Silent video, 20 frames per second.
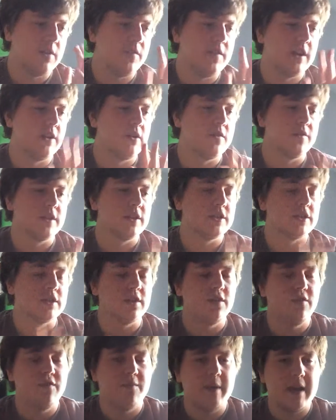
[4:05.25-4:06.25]
well as a load of other
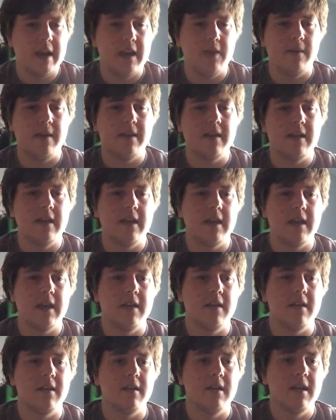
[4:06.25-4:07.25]
stuff. But anyway,
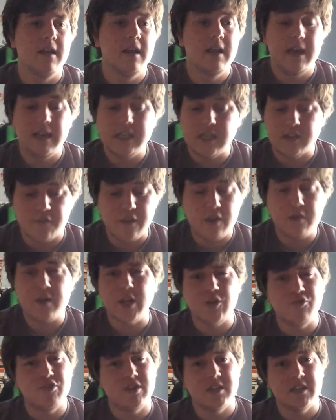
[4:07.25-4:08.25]
he's a
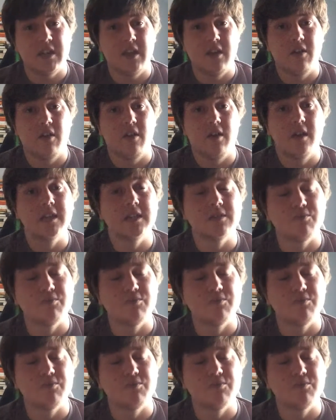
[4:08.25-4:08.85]
very interesting guy.